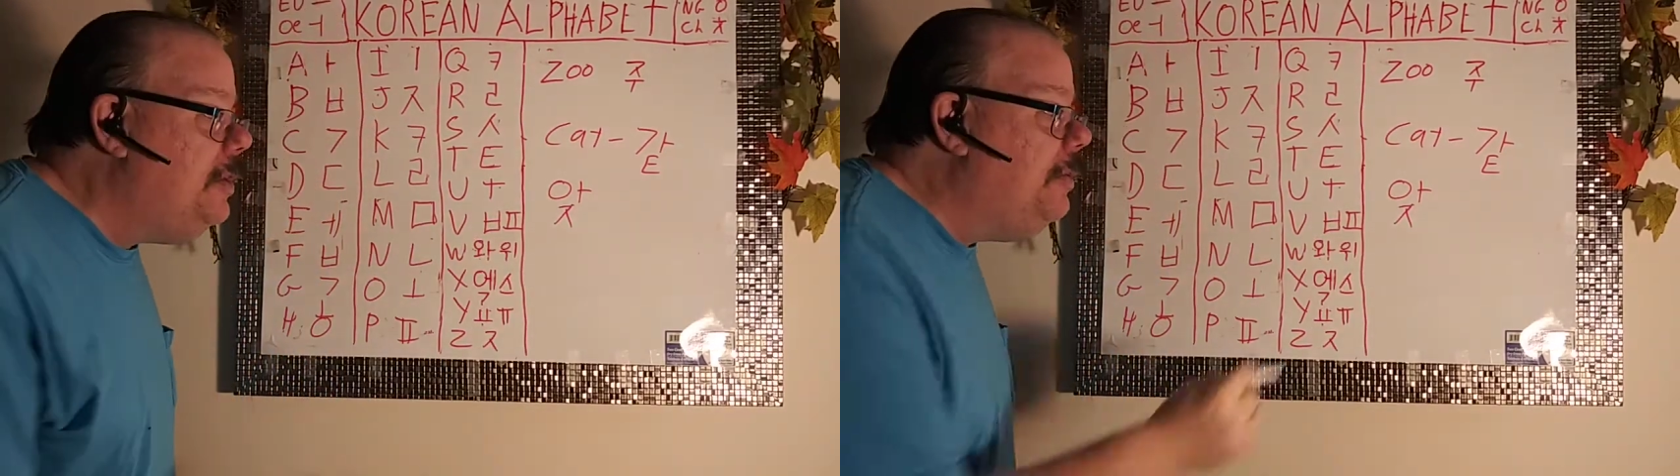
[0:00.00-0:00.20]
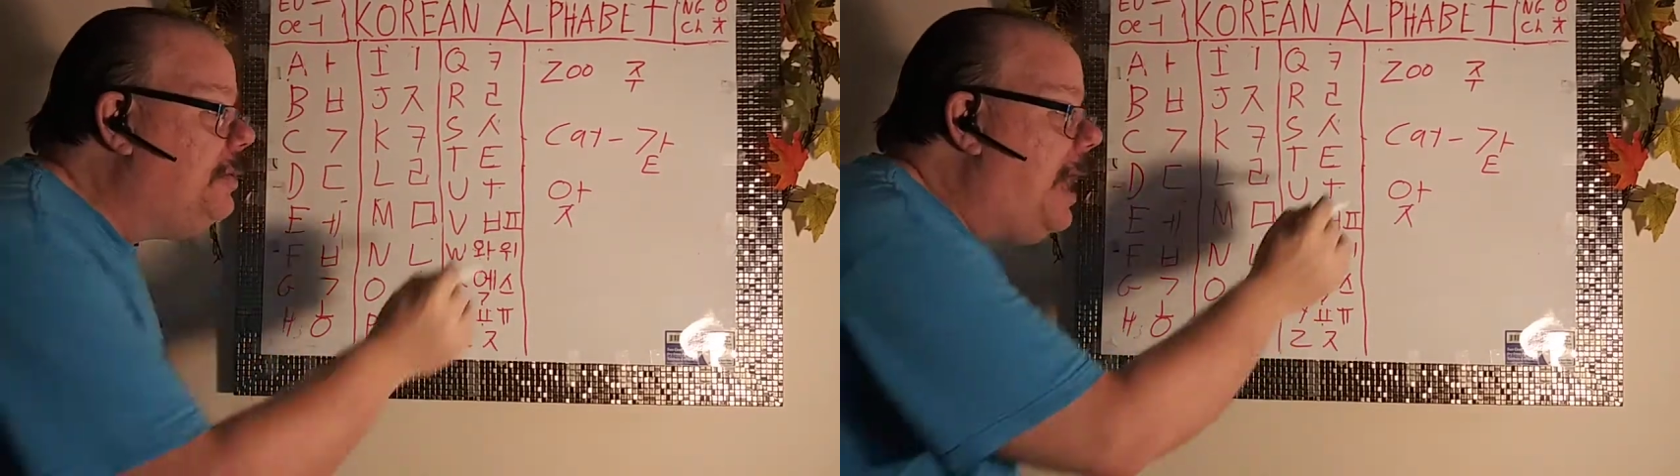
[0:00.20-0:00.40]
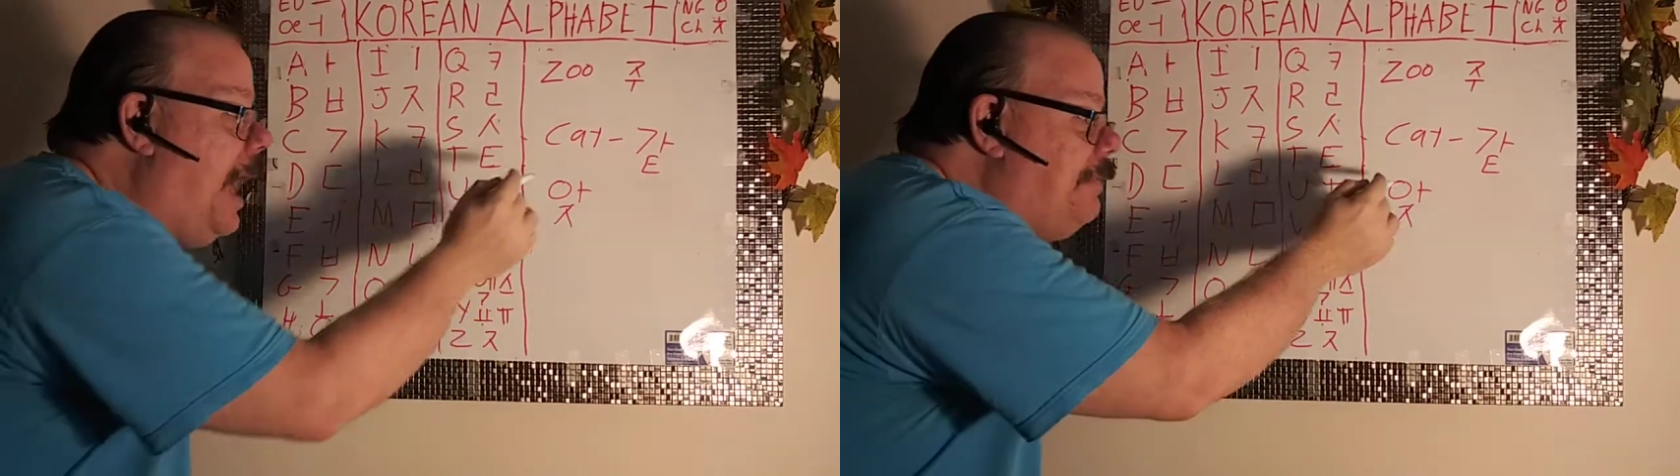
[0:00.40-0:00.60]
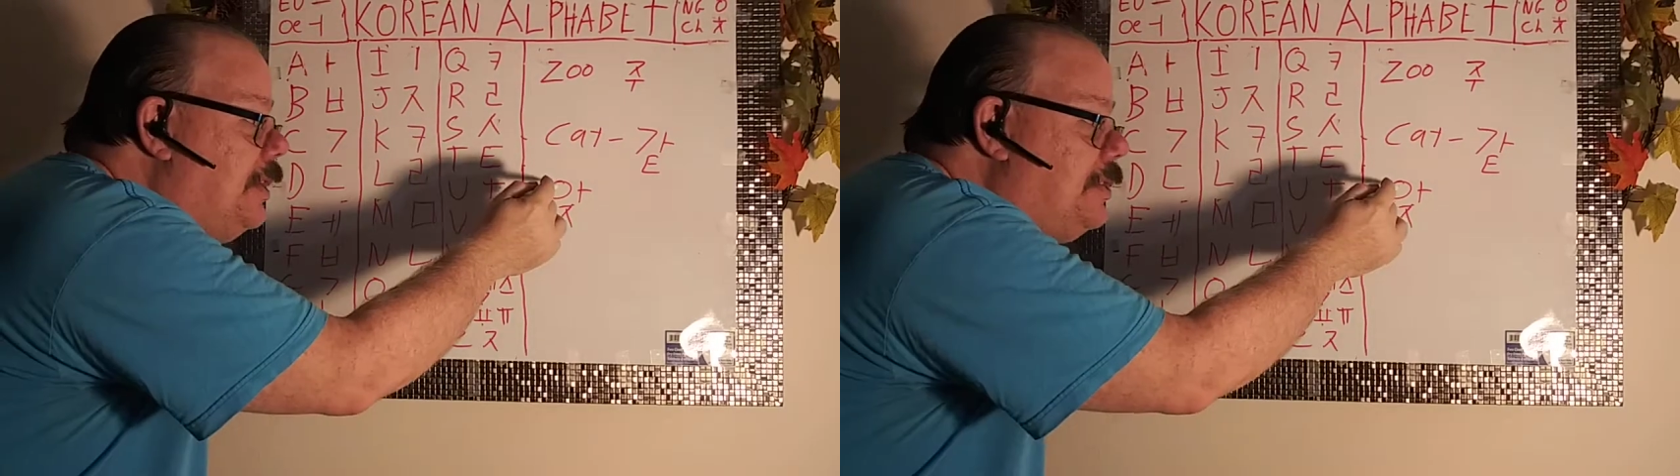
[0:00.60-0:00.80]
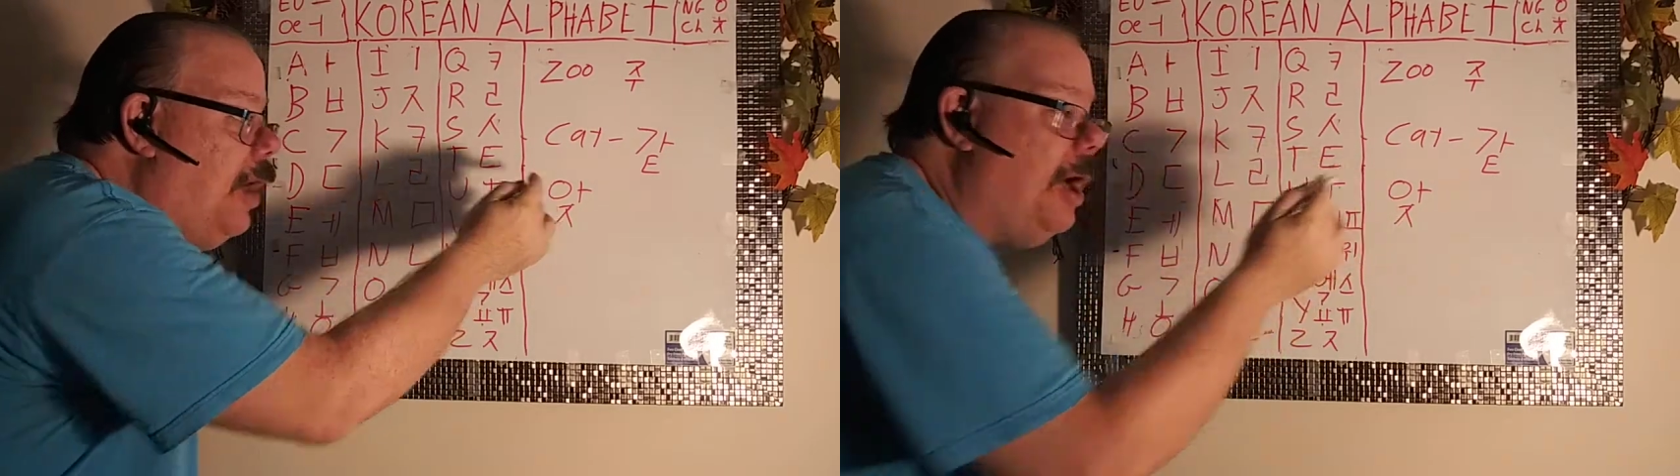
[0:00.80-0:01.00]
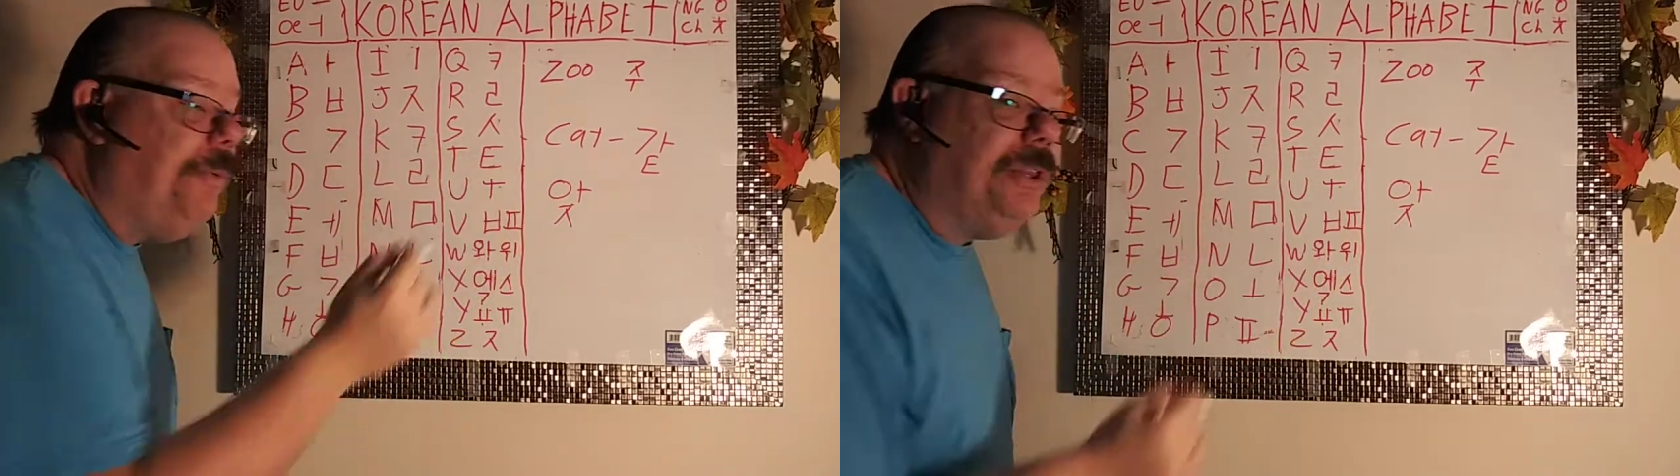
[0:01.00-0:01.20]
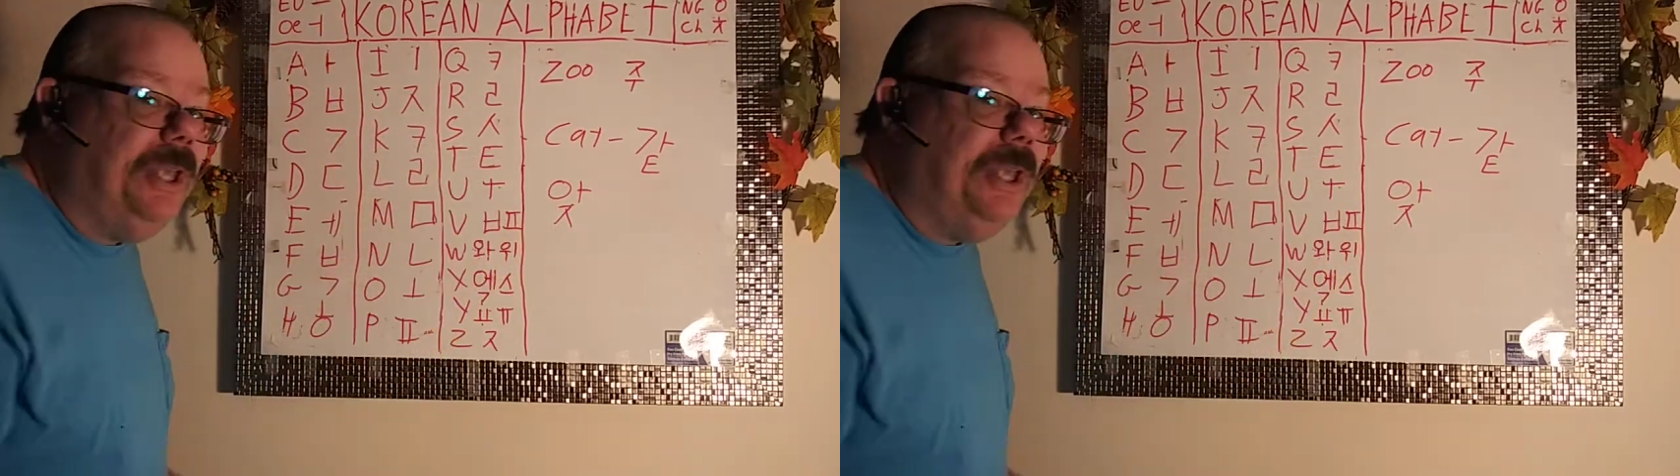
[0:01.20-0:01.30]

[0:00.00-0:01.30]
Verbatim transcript: You have to start with